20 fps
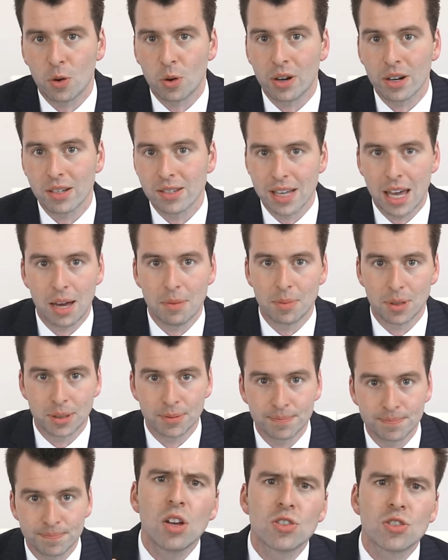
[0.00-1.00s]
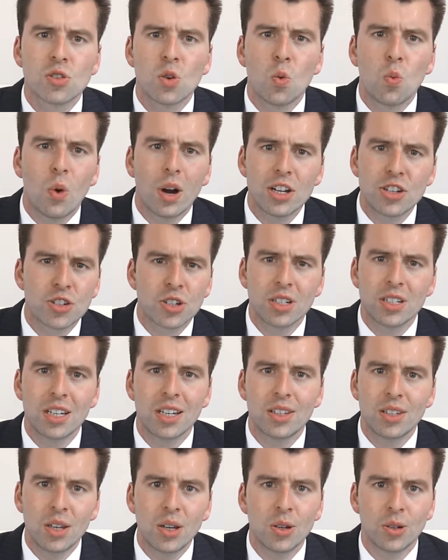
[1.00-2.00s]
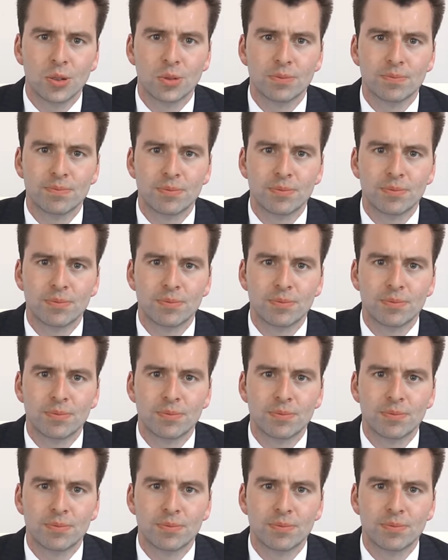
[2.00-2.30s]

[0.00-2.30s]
for example. So what should you do?